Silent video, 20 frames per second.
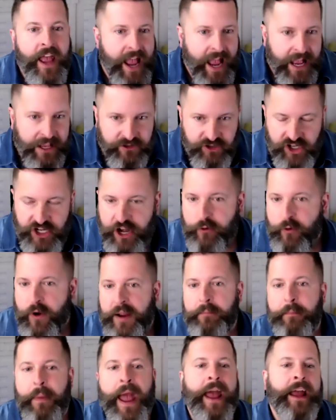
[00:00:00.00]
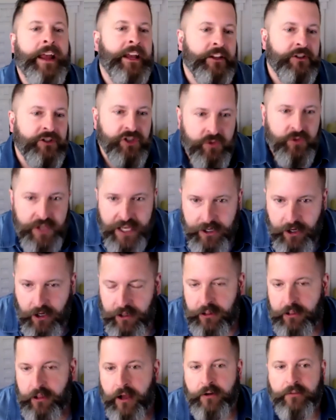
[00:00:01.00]
engineering baggage, you take on
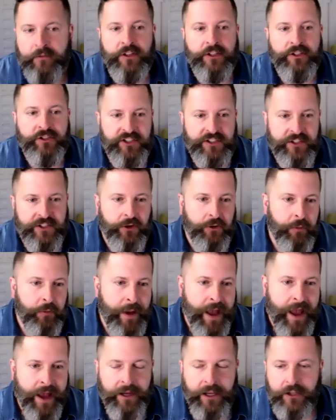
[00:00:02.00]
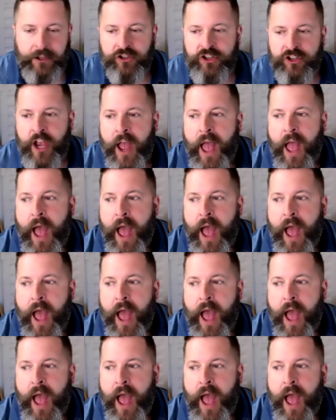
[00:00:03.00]
a lot of logistical baggage,